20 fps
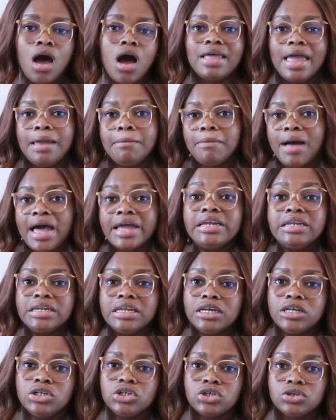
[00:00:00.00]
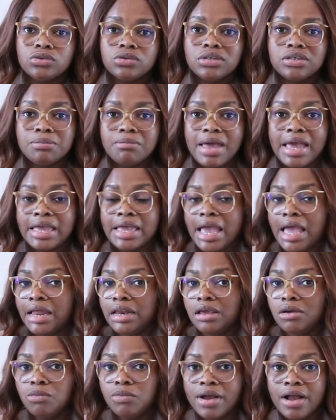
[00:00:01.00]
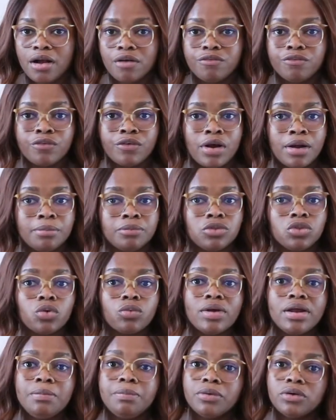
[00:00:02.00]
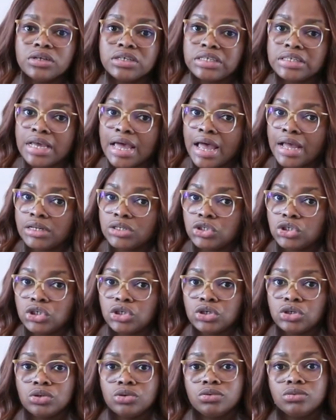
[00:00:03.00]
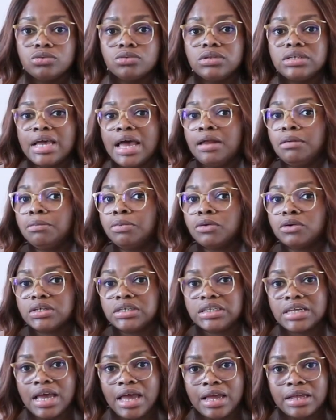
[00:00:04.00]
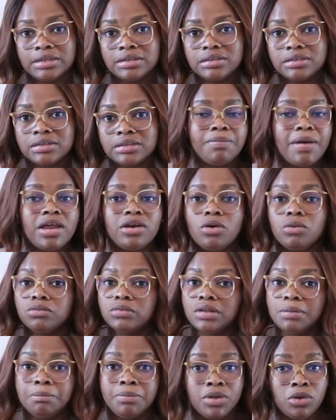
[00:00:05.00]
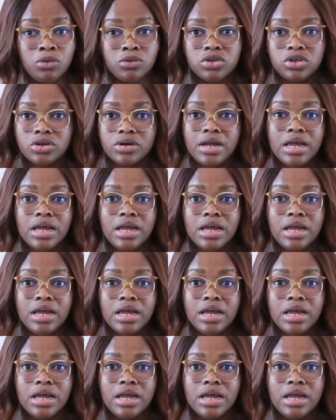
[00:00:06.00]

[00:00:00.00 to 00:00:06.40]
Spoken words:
They might need you to make anywhere from 3% to 10%, depending on the builder.